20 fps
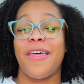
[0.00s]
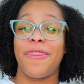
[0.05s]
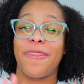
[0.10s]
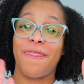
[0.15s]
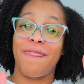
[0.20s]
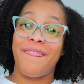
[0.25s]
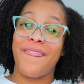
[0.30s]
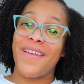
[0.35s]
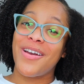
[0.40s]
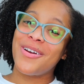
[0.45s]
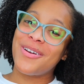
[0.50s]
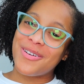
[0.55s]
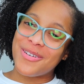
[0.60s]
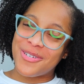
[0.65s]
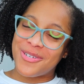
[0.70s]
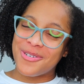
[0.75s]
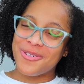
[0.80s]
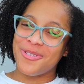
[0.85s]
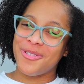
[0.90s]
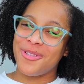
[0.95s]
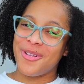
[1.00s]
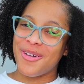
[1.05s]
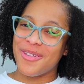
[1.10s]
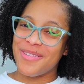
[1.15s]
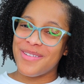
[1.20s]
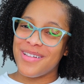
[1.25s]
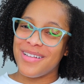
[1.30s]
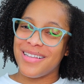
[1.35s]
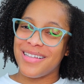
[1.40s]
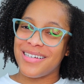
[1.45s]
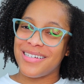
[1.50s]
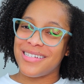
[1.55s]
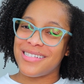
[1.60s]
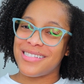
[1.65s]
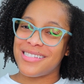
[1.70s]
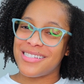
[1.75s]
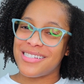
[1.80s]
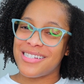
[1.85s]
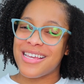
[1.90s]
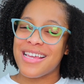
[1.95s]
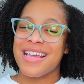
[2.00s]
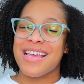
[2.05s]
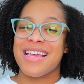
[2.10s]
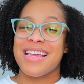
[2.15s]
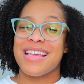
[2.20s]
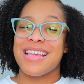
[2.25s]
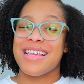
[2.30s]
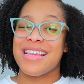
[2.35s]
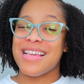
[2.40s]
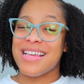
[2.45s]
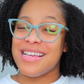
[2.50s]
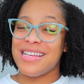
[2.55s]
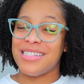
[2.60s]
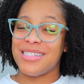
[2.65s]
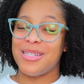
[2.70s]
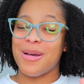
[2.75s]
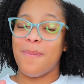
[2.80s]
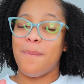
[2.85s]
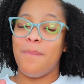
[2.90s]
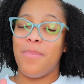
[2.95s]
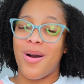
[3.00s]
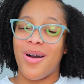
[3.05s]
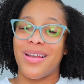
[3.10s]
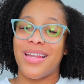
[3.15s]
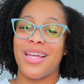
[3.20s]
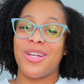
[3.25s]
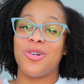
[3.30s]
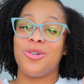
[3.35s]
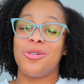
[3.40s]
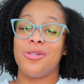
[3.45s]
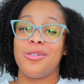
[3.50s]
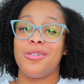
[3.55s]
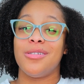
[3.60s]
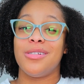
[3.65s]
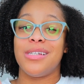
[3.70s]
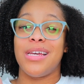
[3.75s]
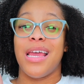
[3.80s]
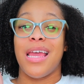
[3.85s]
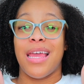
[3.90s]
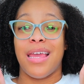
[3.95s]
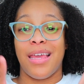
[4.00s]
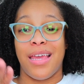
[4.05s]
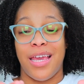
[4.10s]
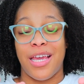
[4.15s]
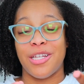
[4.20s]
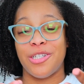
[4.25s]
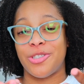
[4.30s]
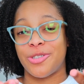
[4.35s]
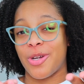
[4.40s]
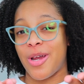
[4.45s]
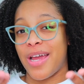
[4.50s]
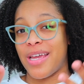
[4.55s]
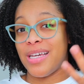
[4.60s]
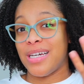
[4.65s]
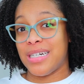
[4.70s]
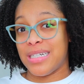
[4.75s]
third tool on the list is the Bonnet hood hair dryer